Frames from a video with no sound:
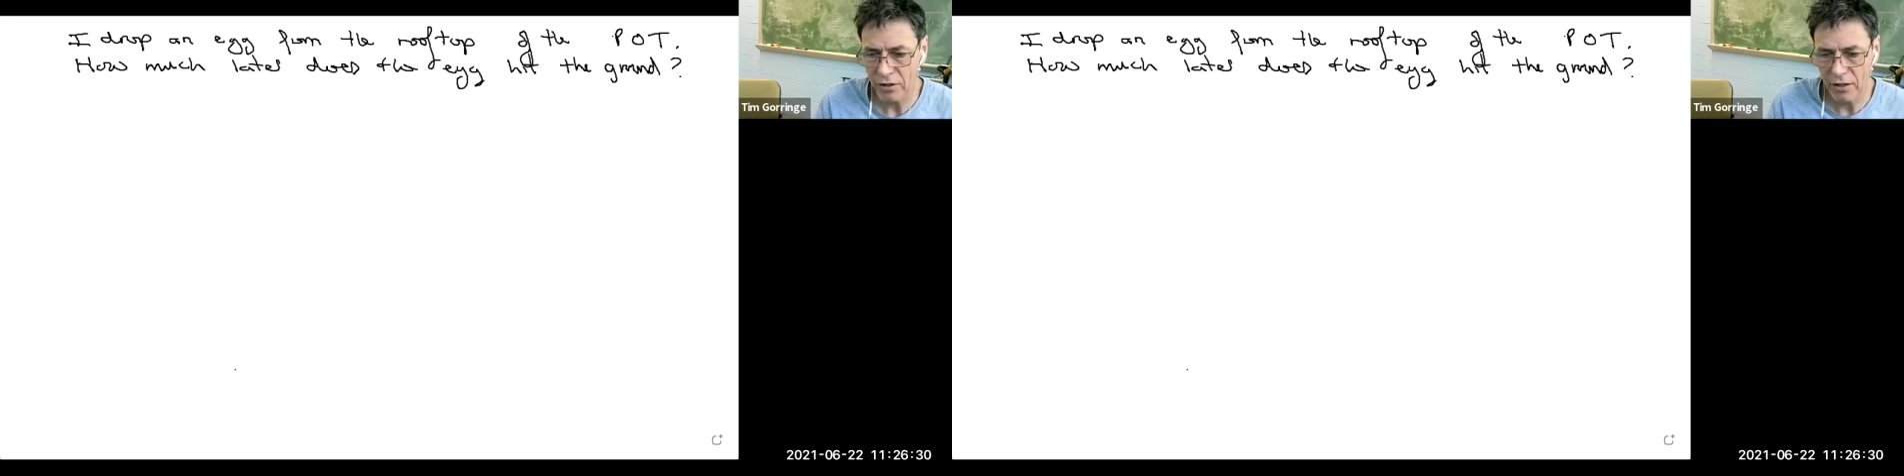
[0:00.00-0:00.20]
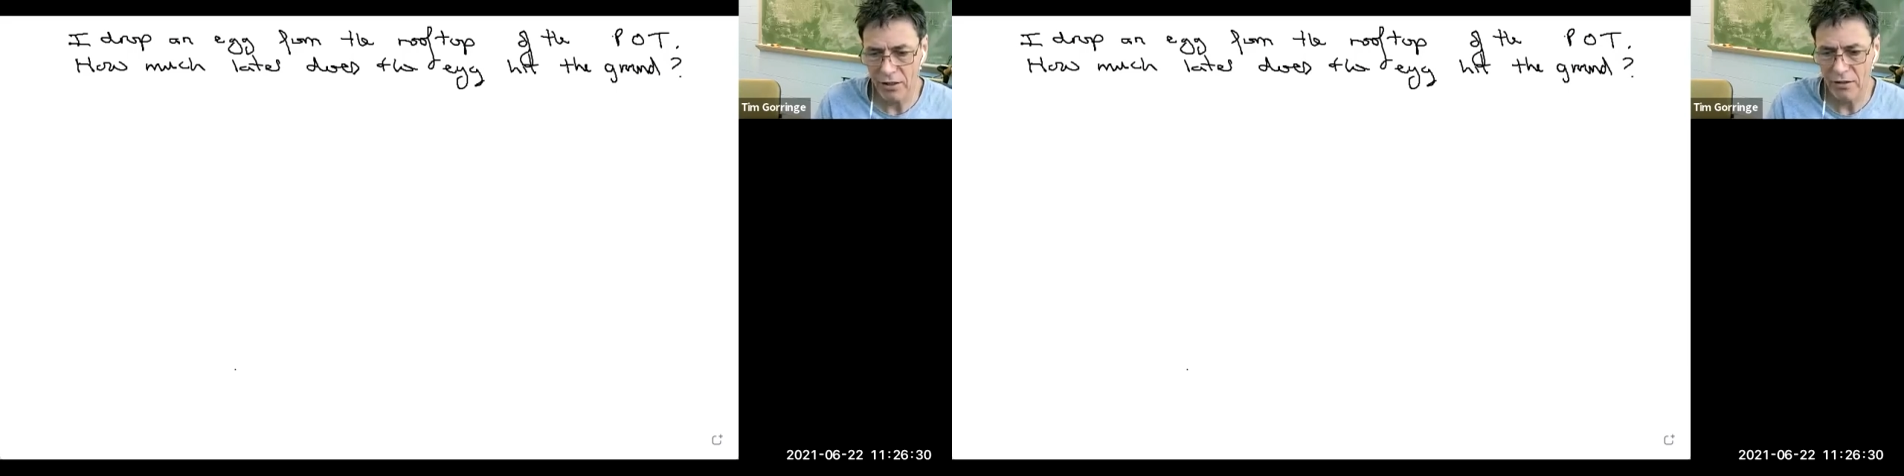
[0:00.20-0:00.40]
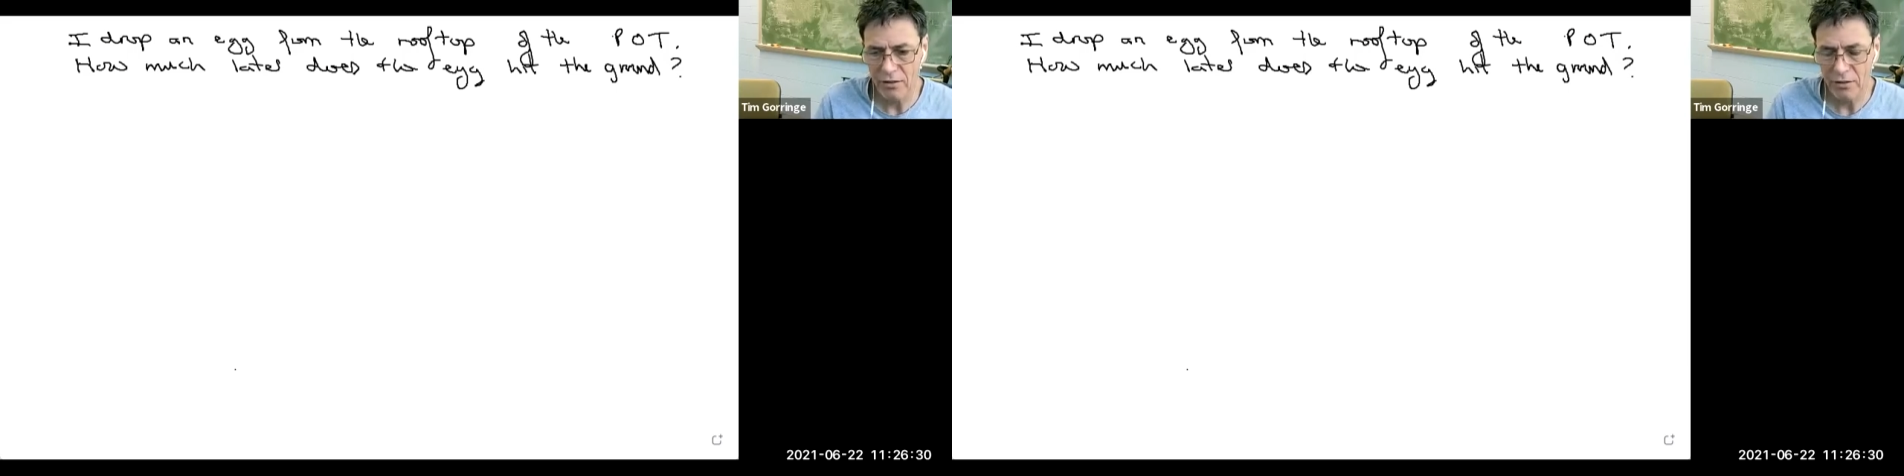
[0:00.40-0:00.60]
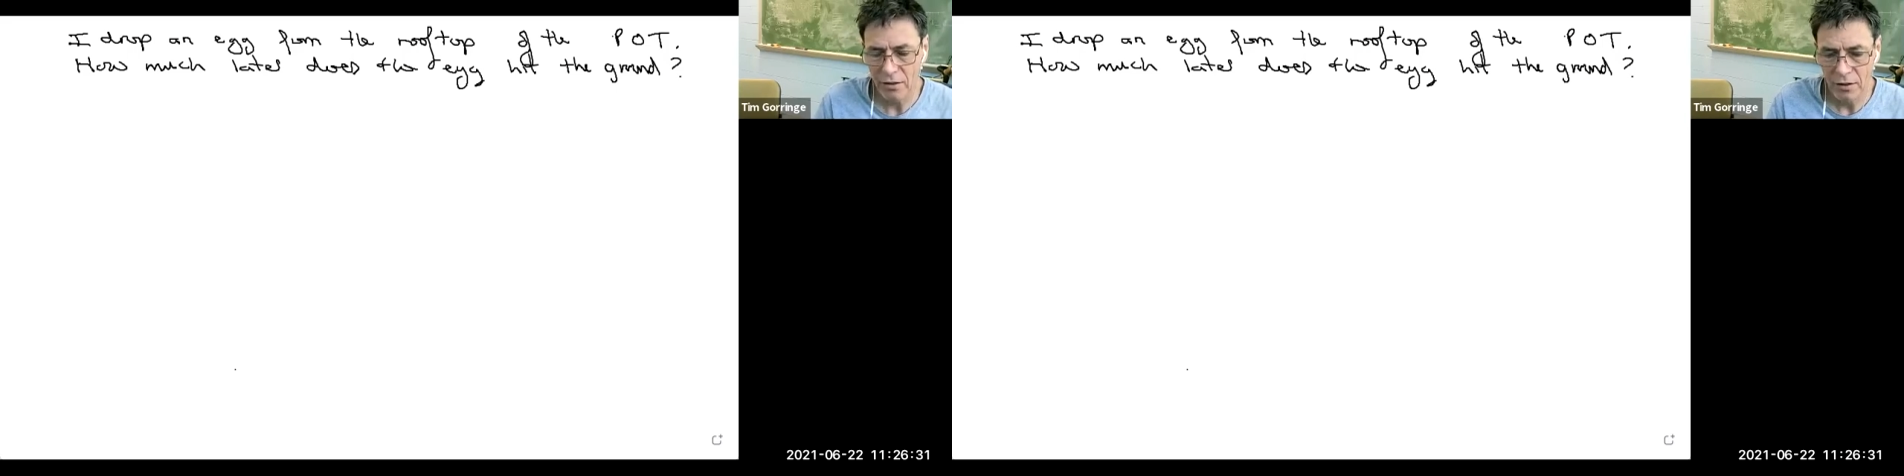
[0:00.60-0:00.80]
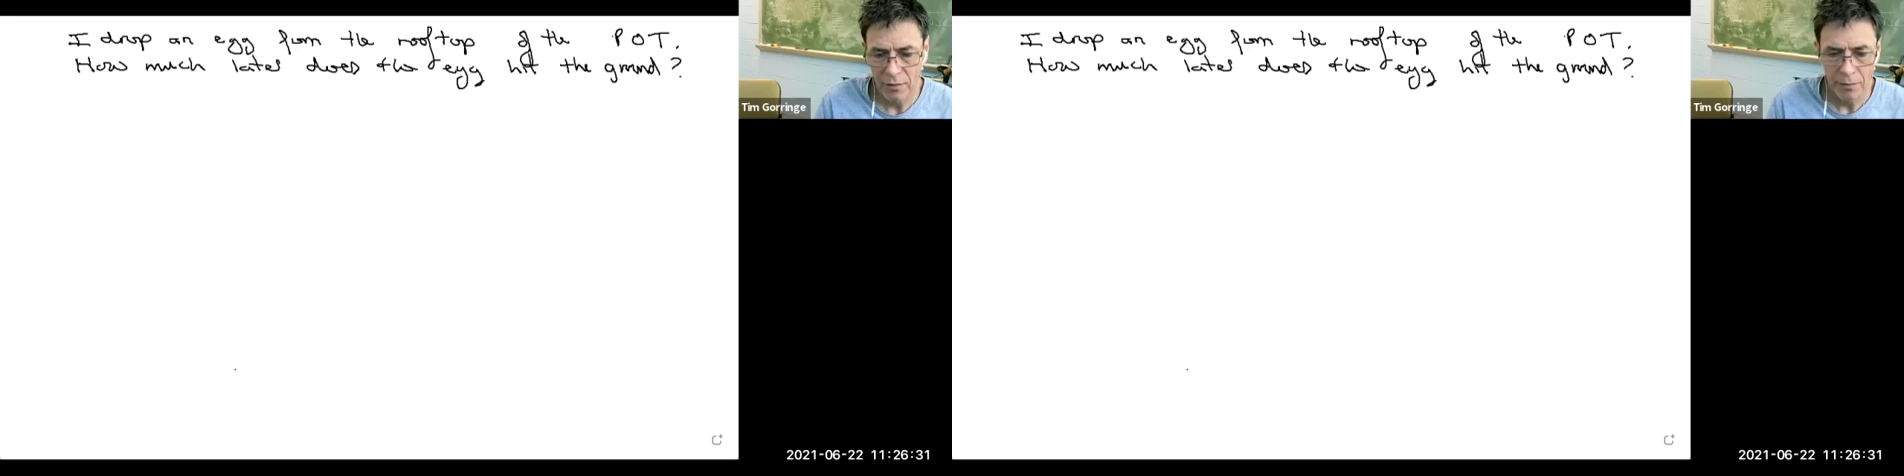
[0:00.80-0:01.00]
is,
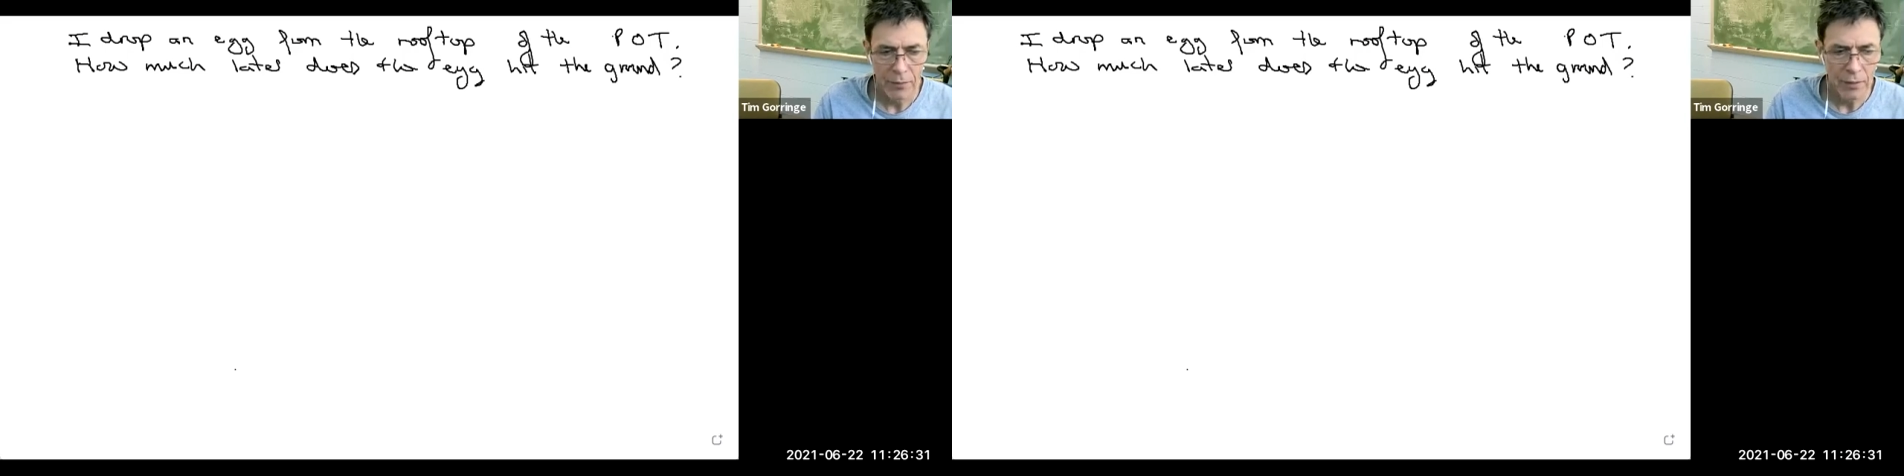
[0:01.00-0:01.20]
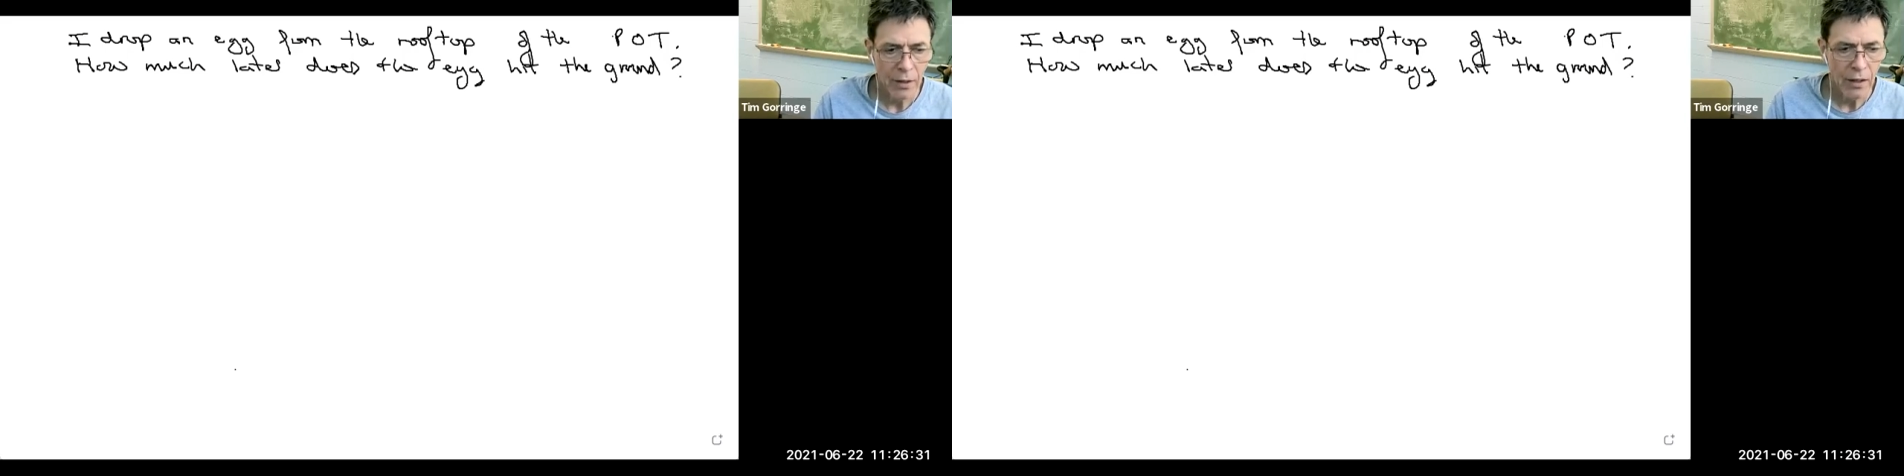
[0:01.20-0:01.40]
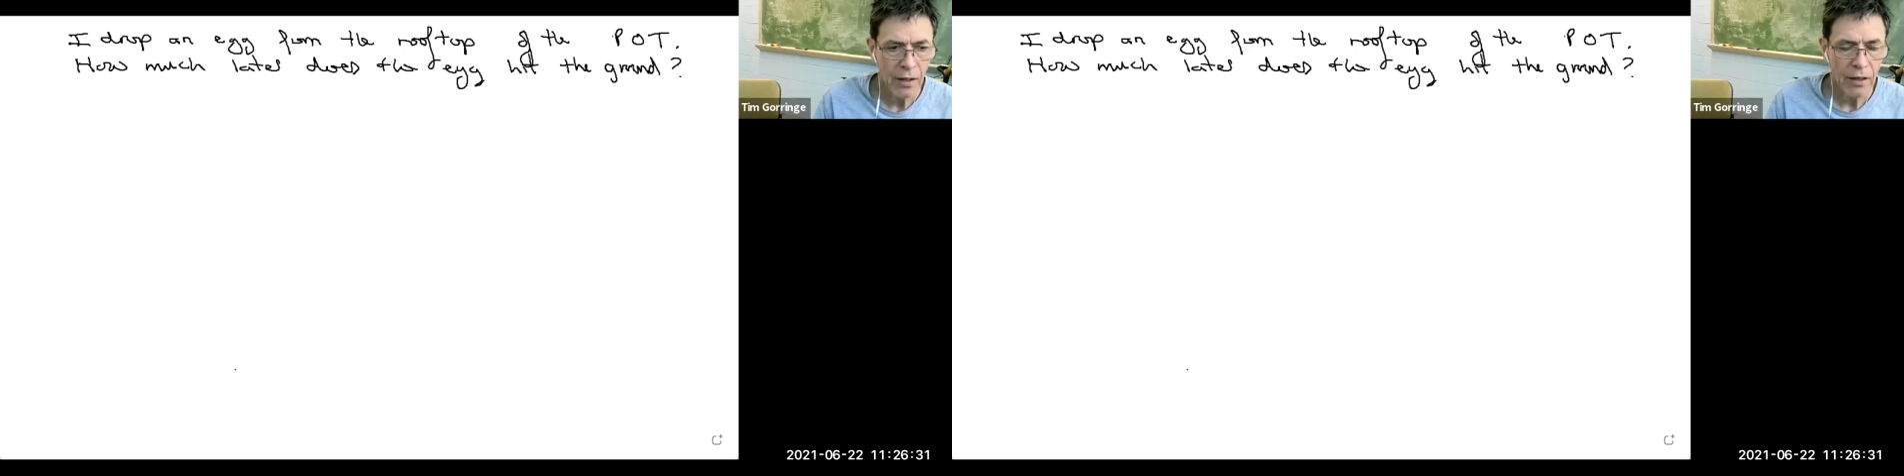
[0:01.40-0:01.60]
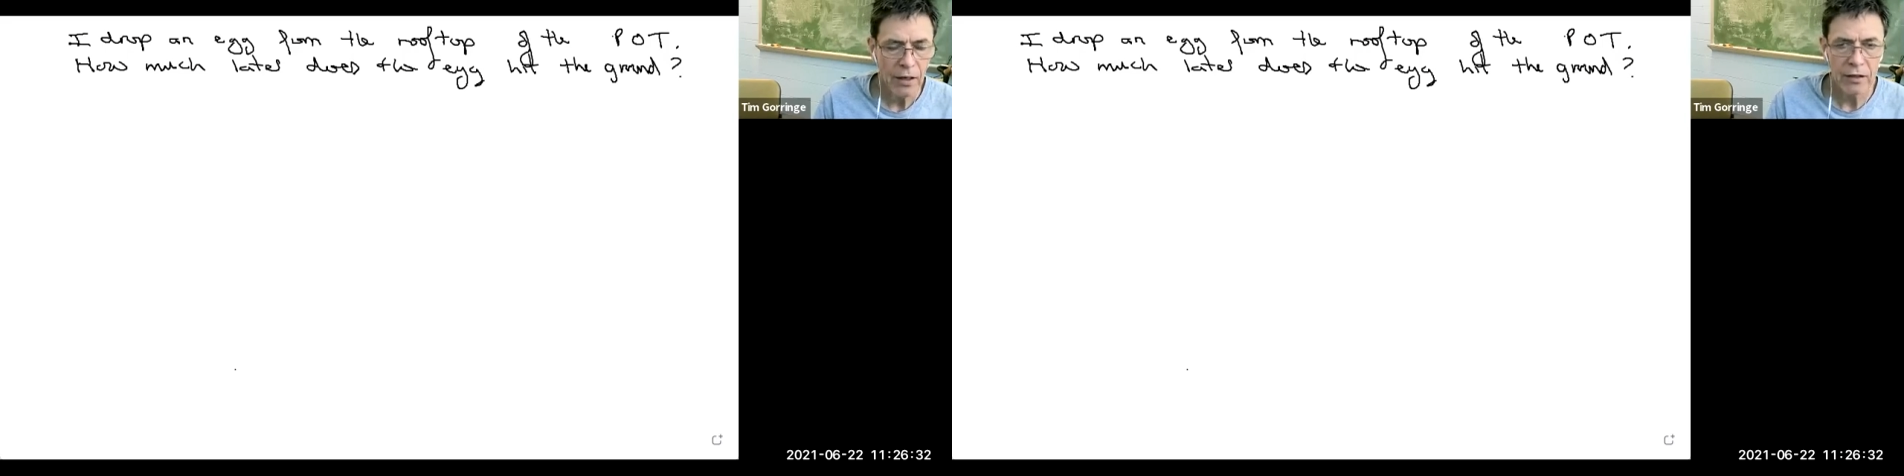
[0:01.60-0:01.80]
in